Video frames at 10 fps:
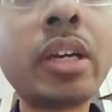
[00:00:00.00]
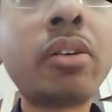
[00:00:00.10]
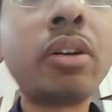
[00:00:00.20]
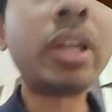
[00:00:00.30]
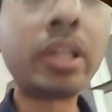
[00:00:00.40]

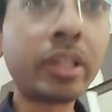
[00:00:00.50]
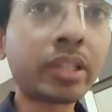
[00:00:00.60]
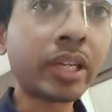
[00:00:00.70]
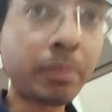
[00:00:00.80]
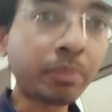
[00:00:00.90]
only the
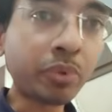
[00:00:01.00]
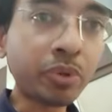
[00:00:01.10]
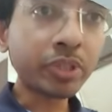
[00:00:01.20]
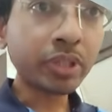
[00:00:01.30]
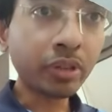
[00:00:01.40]
tip
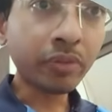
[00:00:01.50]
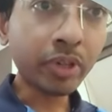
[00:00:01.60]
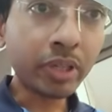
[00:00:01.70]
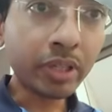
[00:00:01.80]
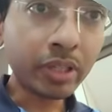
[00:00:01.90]
portion of
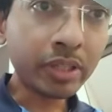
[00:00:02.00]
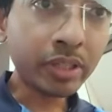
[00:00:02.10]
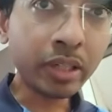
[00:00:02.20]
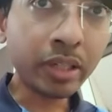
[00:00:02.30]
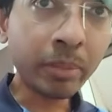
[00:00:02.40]
it is
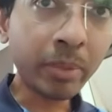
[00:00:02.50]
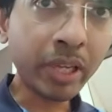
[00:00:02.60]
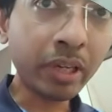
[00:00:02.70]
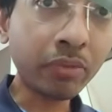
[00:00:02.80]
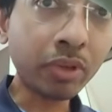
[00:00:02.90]
dipping
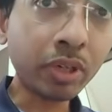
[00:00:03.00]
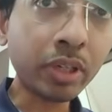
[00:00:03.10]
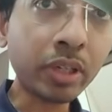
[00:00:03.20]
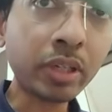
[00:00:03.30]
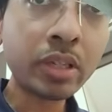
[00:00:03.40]
in
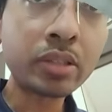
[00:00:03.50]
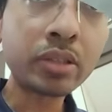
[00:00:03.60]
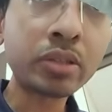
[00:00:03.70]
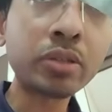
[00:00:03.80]
water. So to